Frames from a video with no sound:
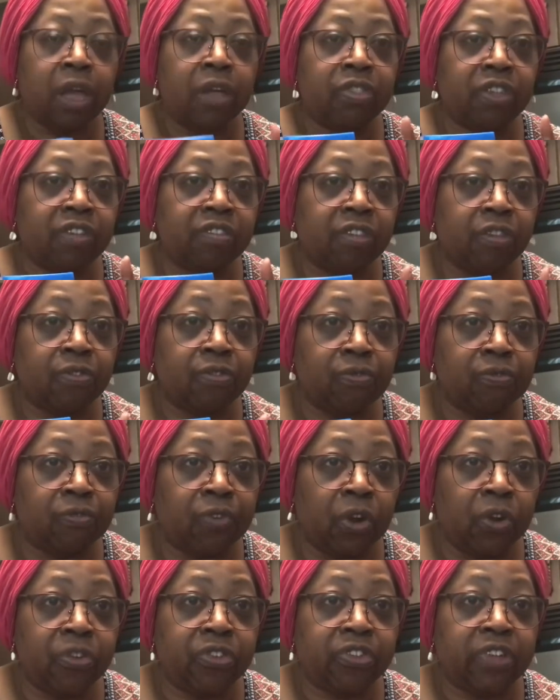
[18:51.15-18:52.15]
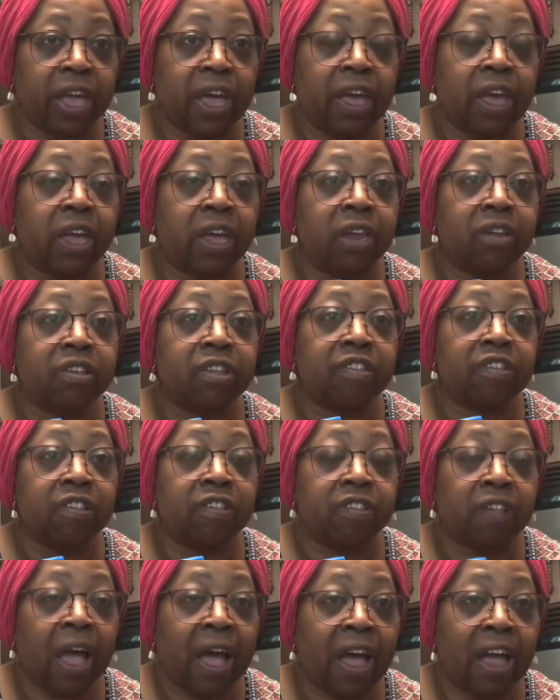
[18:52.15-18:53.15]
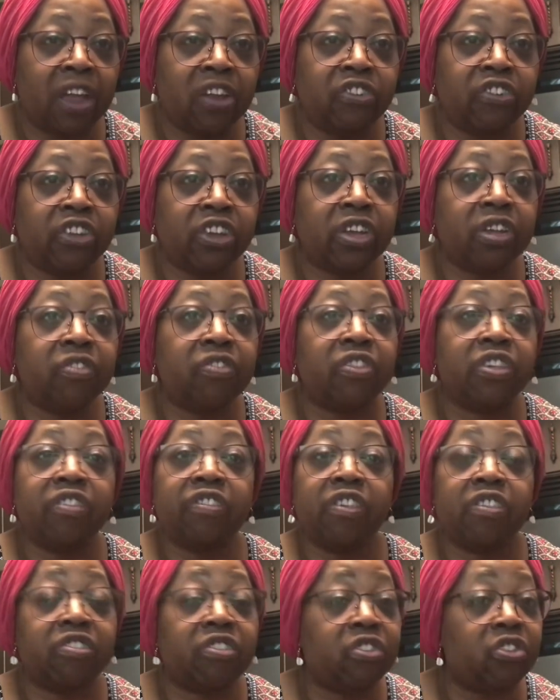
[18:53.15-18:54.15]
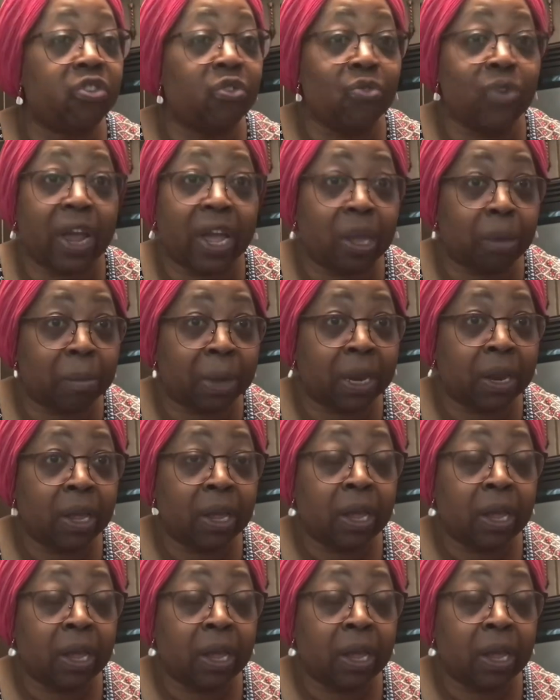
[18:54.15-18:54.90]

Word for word: This is first aid. This is hygiene. This is you name it.